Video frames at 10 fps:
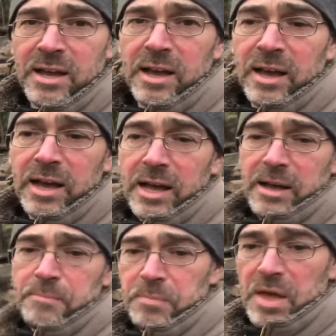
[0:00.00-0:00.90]

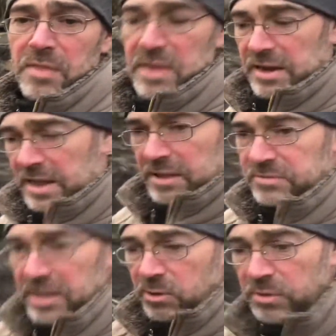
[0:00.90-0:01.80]
and then
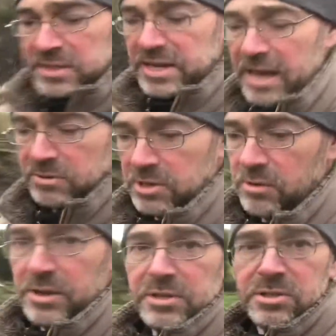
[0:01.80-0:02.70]
dig all this out so
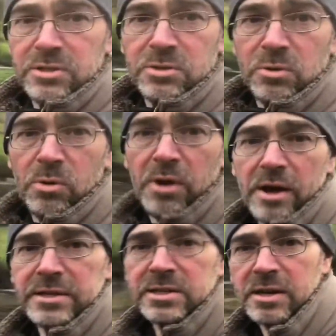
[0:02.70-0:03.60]
that it's just all
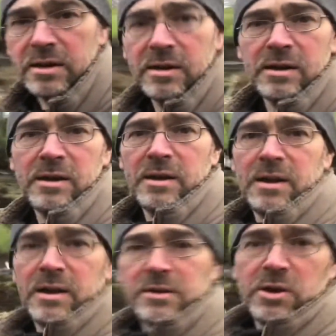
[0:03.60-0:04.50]
nice
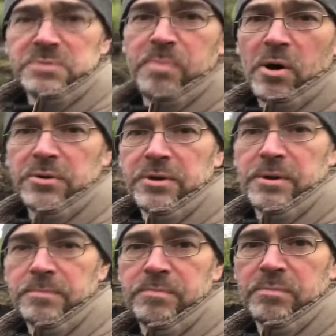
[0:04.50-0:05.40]
pond.
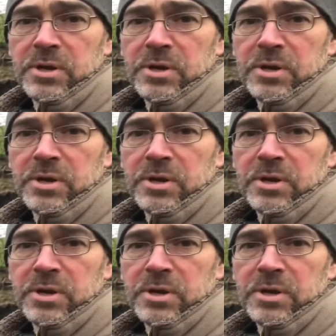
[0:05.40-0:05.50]
But you